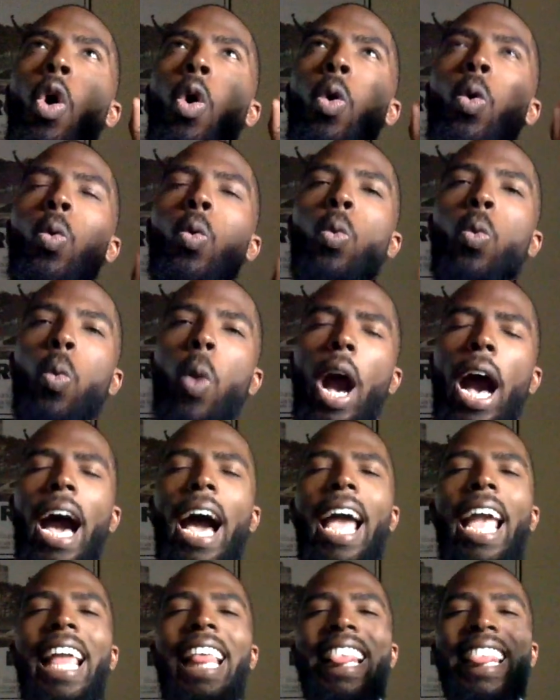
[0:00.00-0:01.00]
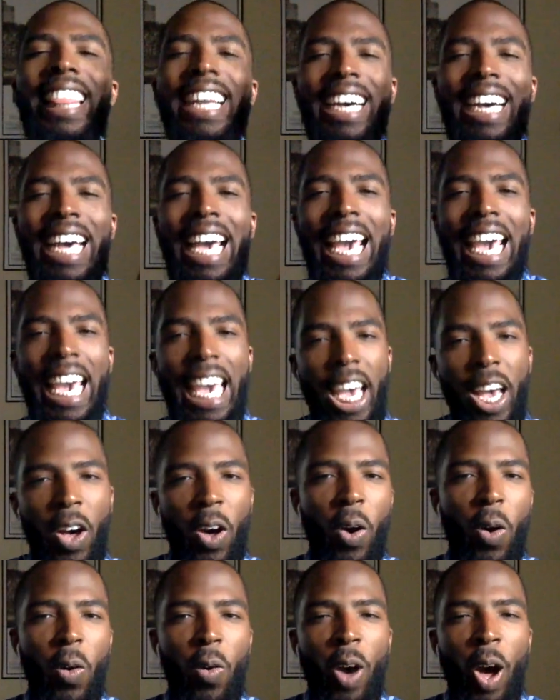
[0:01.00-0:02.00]
Why the
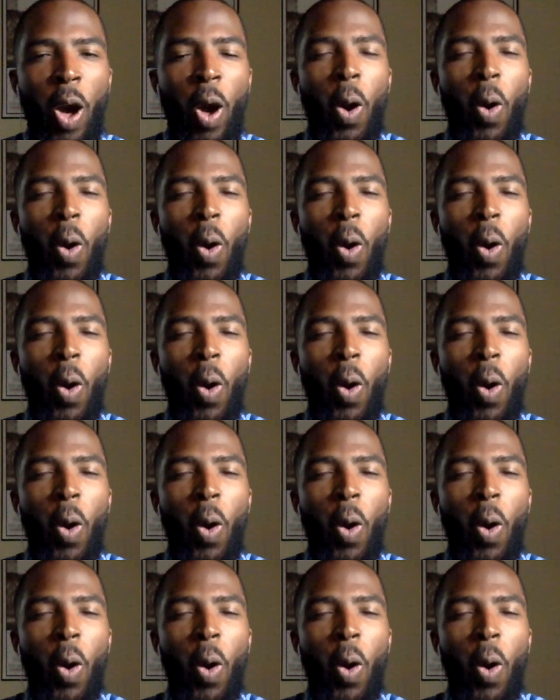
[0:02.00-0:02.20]
hell